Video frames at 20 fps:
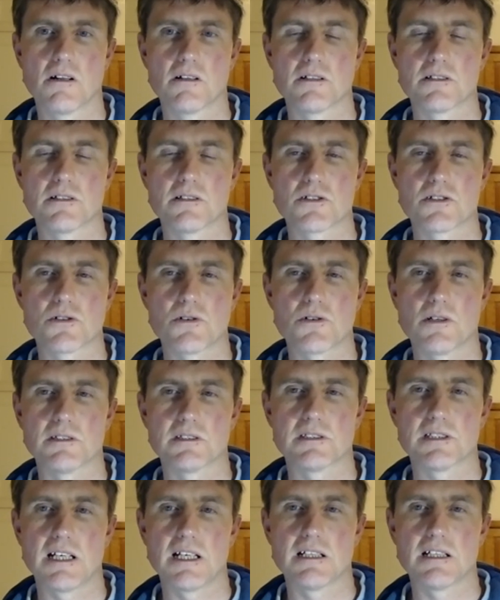This
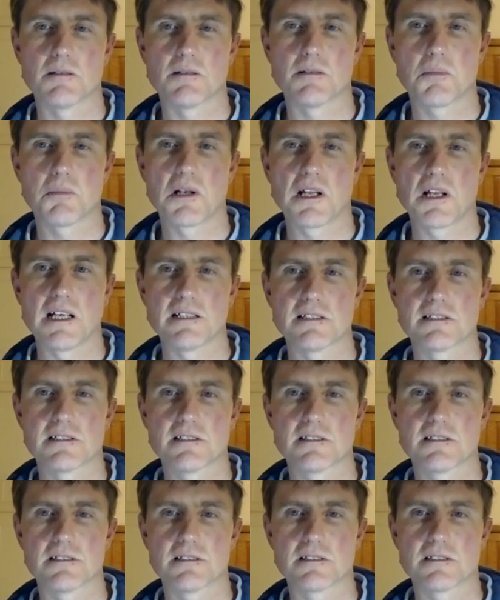transcendent place
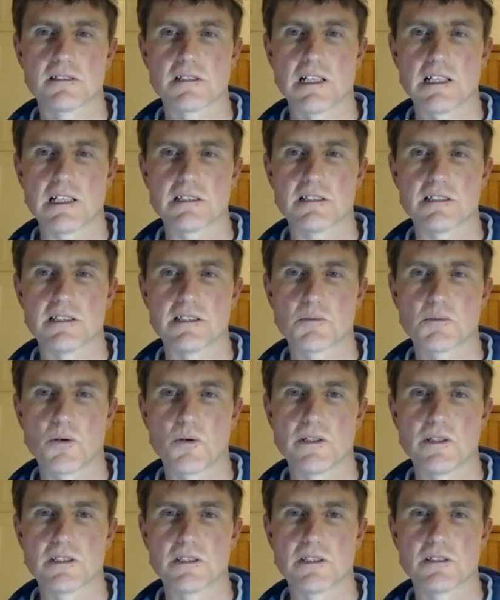this lesson is
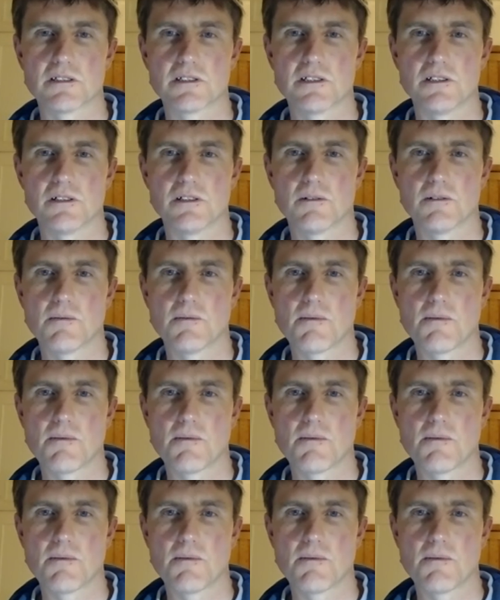pointing to.